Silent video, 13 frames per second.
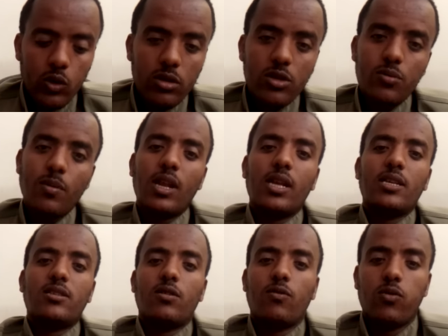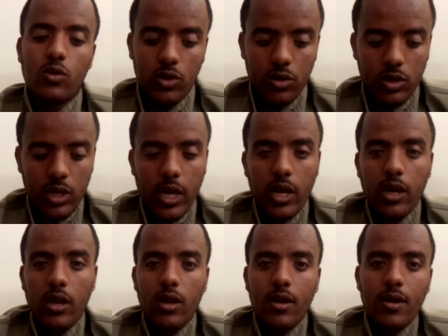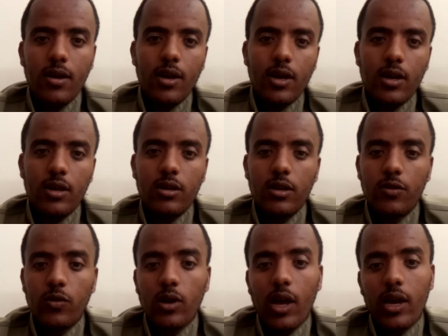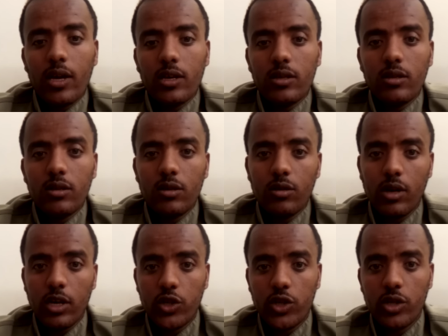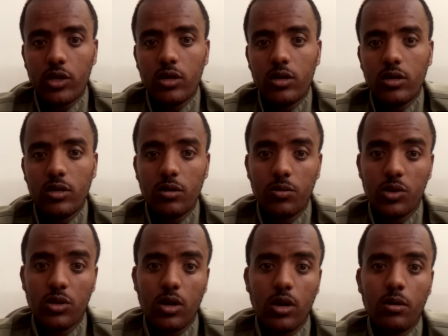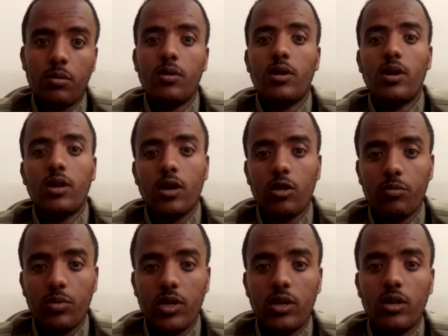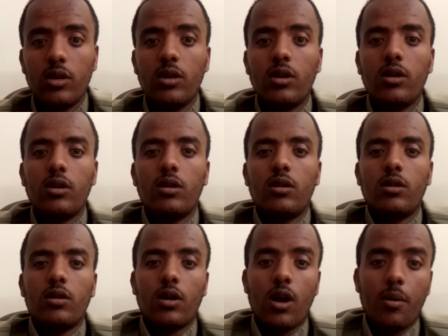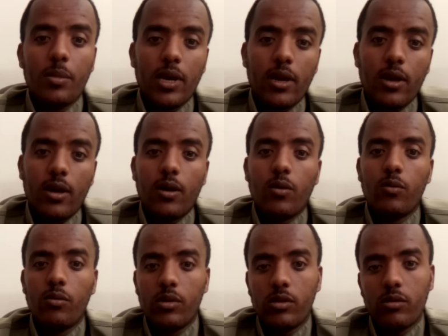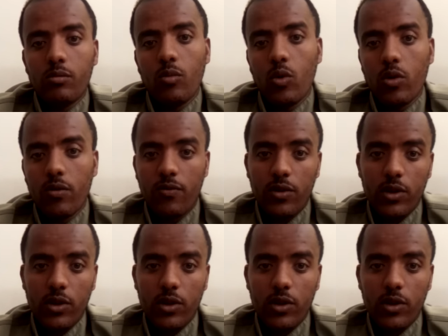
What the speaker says: so this is my lesson for today and if you like it you can share subscribe and I'll be coming with more